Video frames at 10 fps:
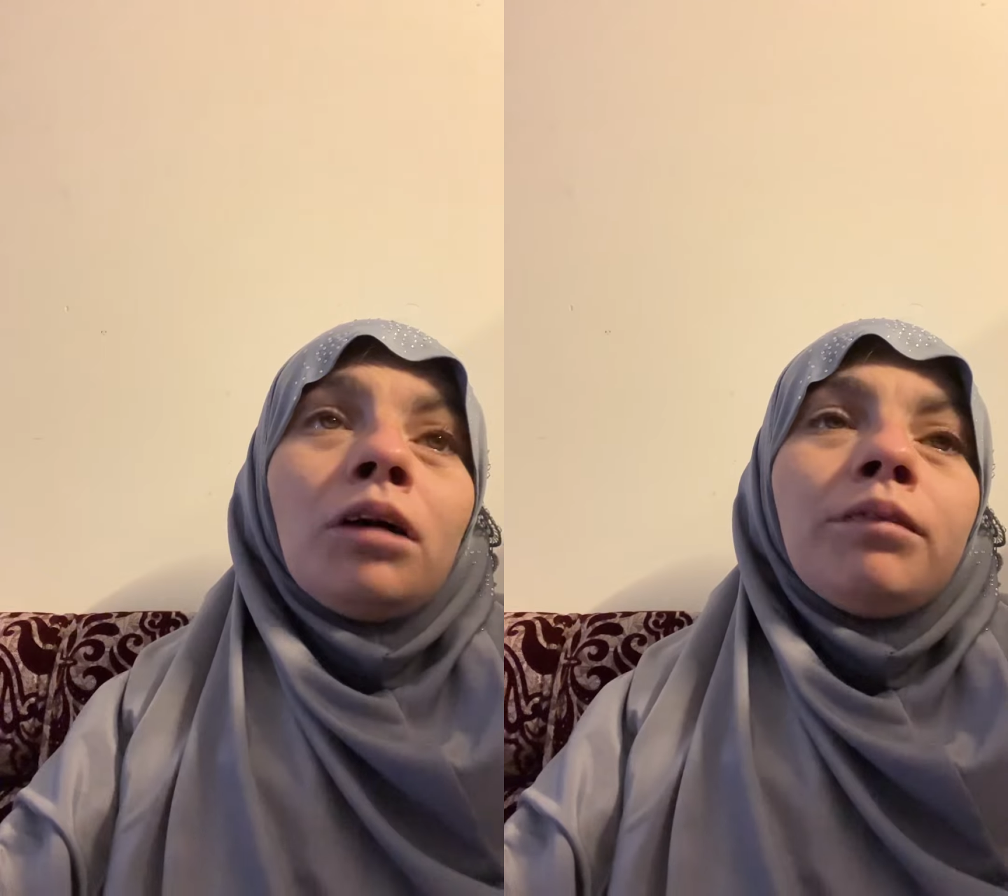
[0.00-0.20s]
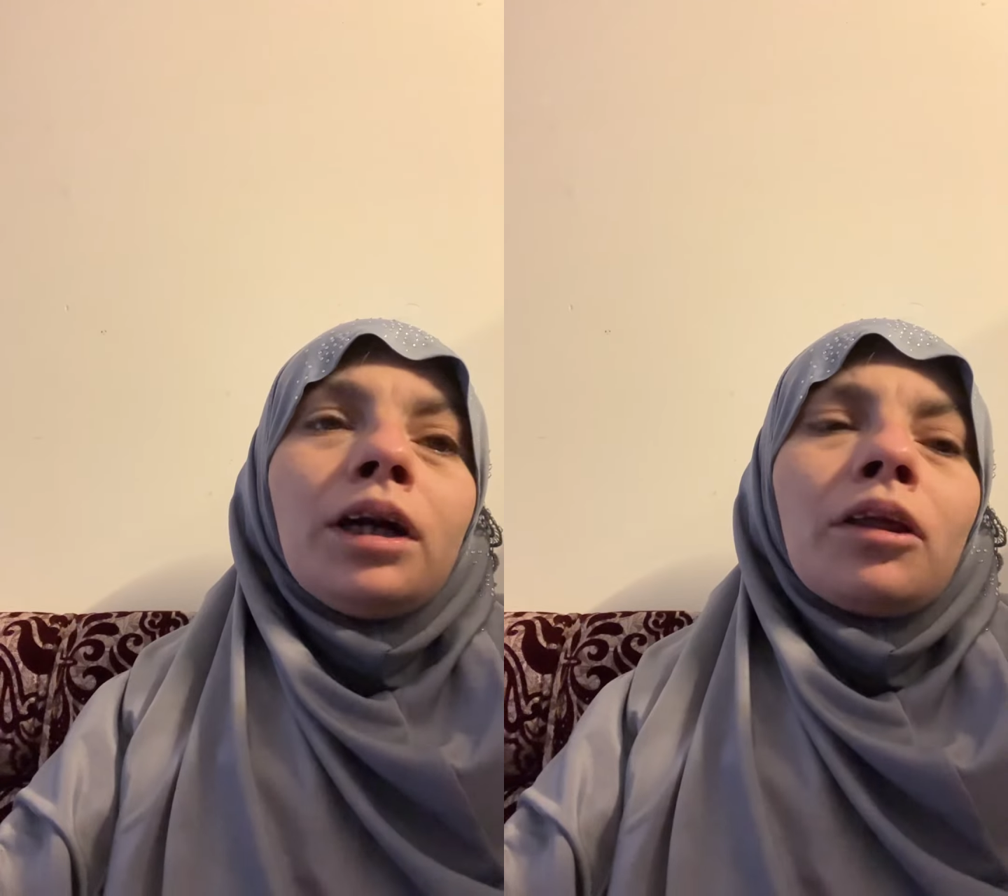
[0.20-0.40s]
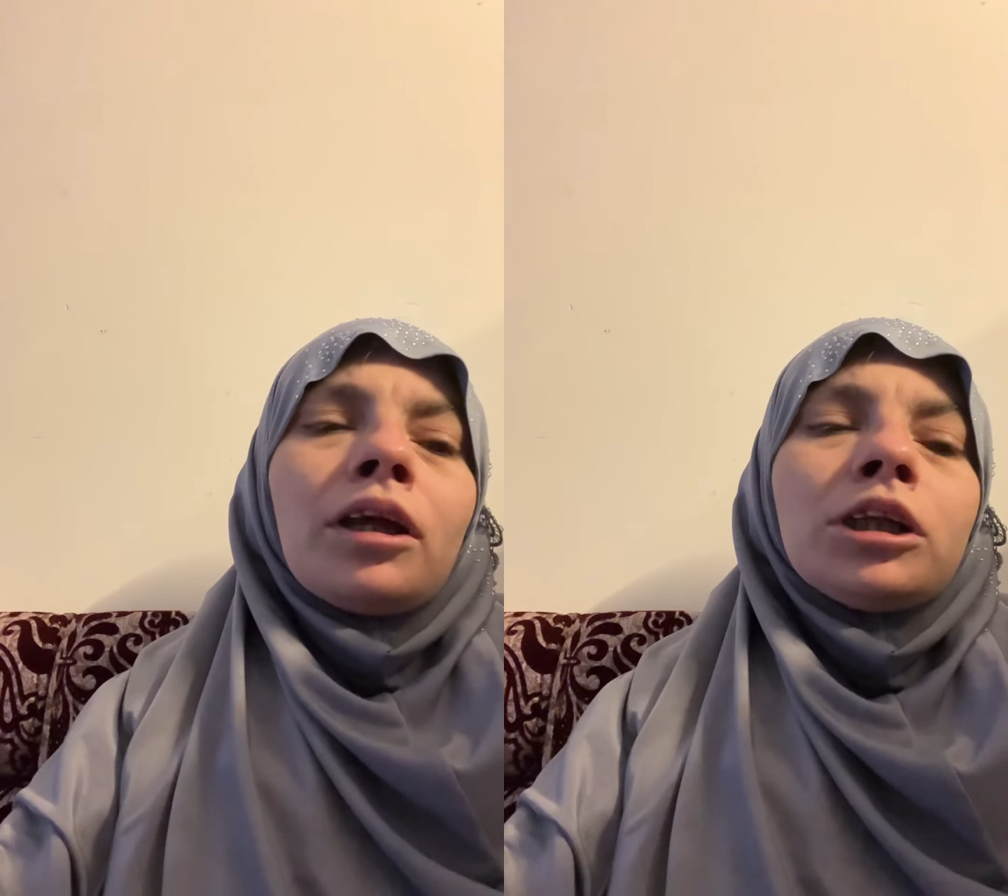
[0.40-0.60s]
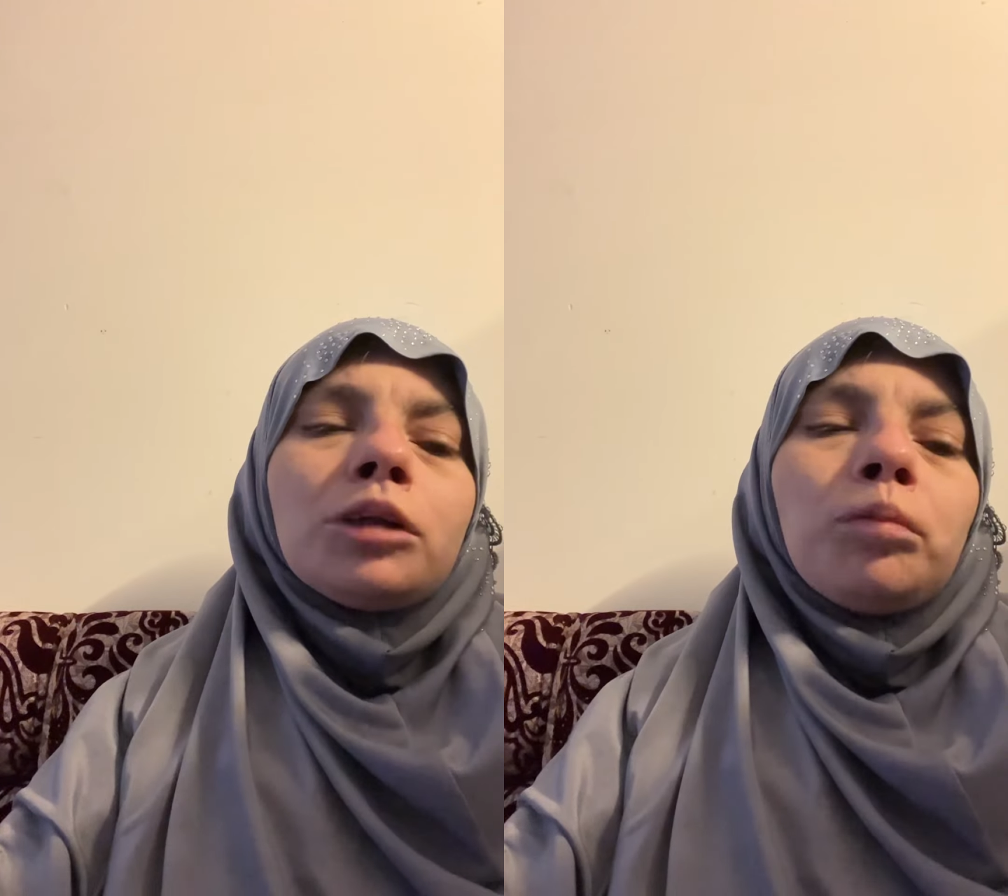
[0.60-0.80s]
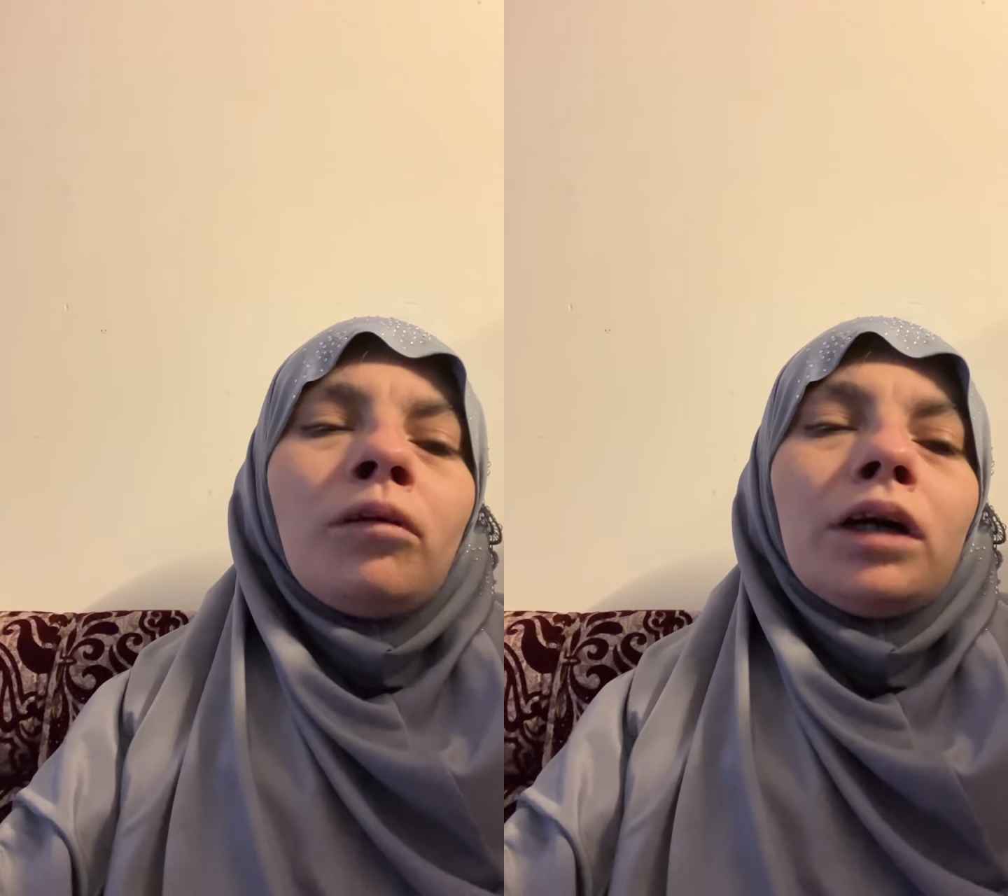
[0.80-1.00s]
But at this
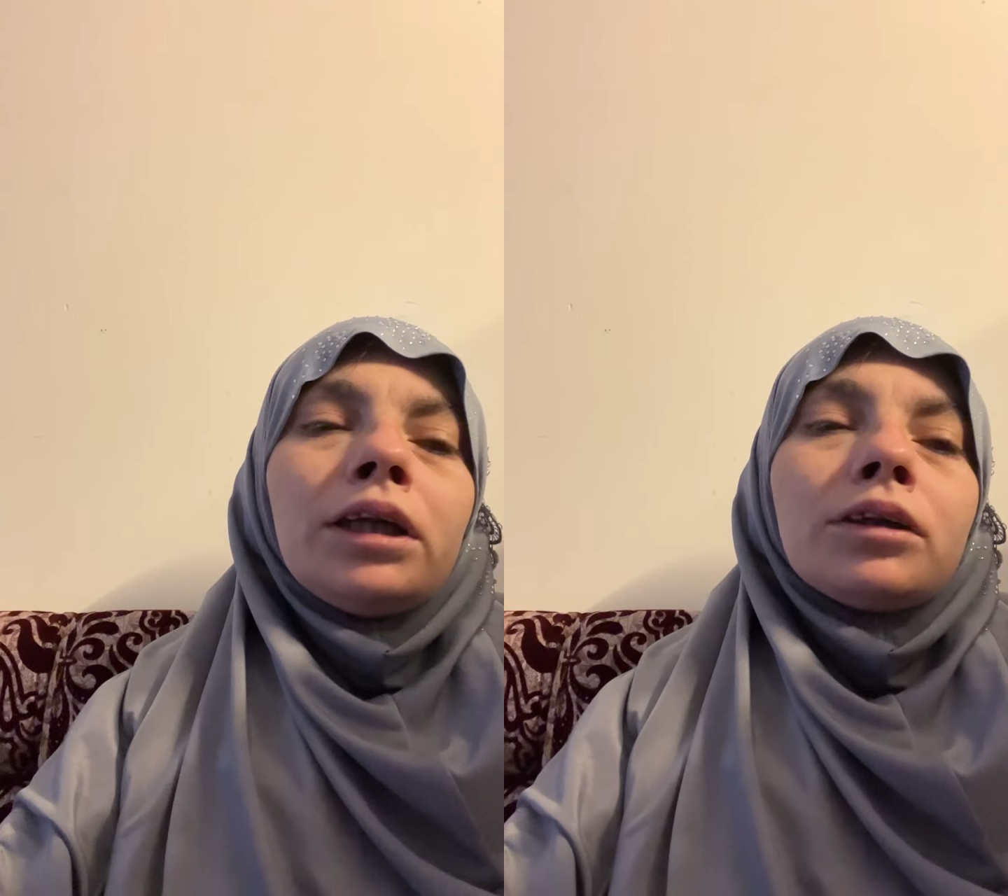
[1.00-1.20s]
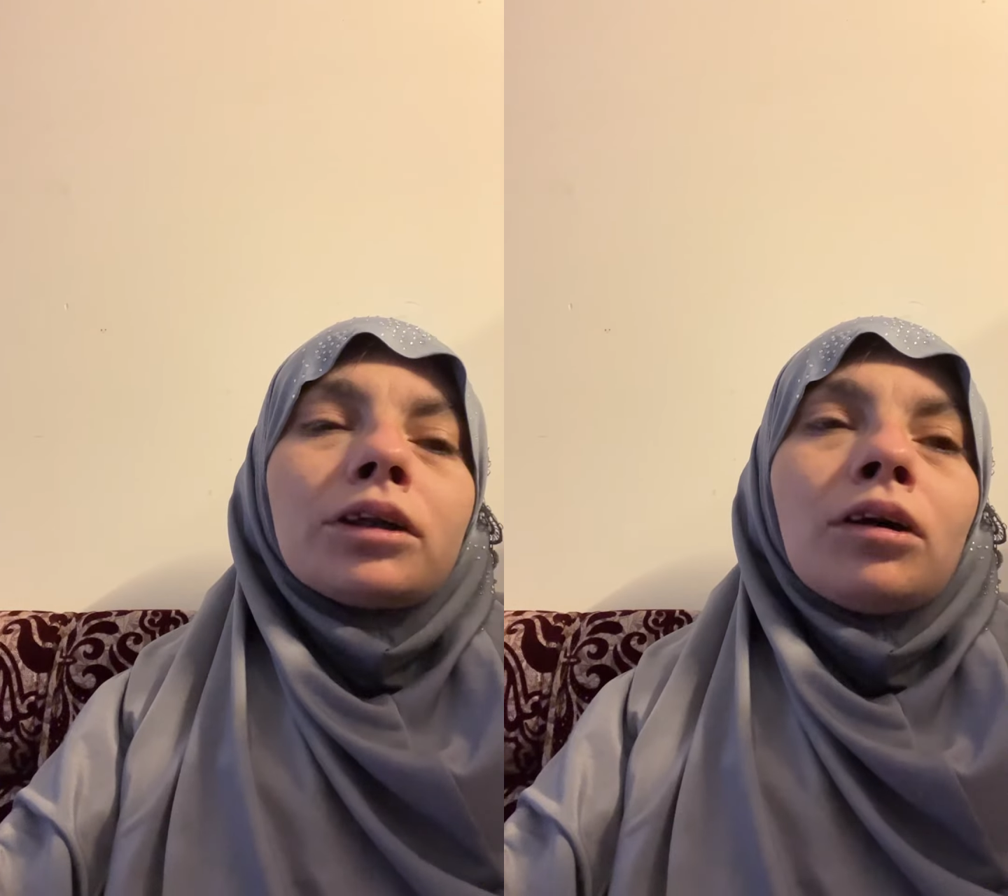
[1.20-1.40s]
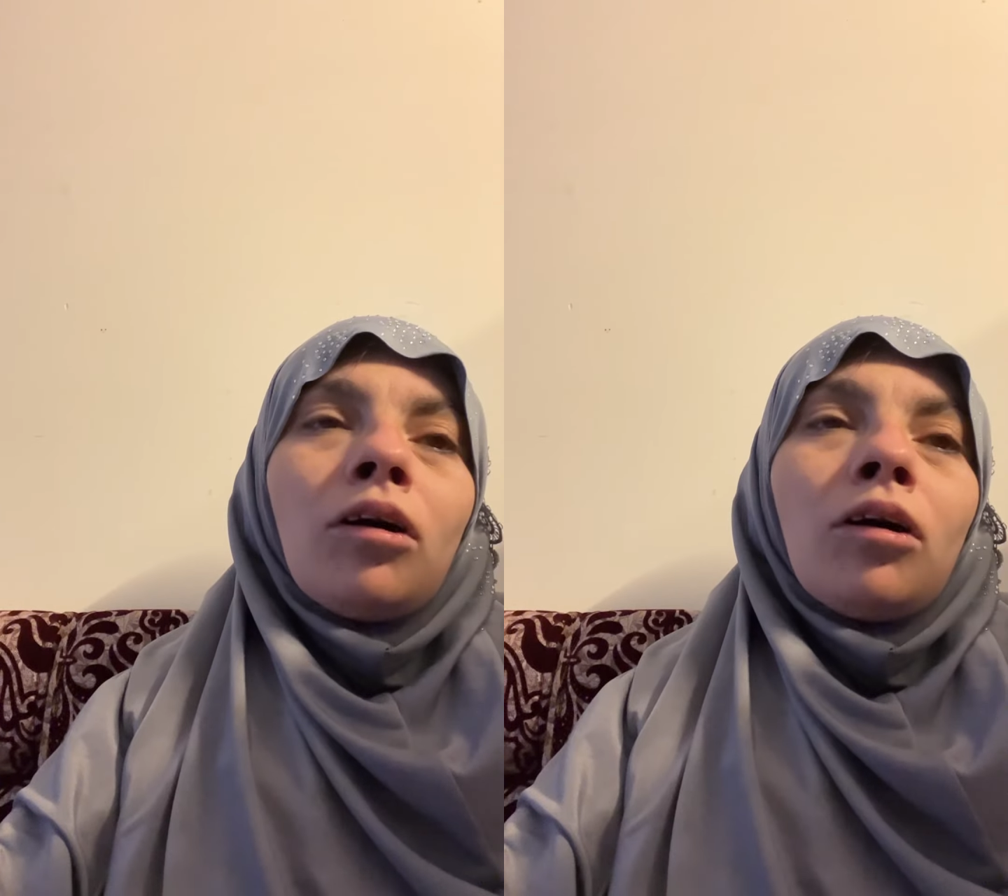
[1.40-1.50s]
point,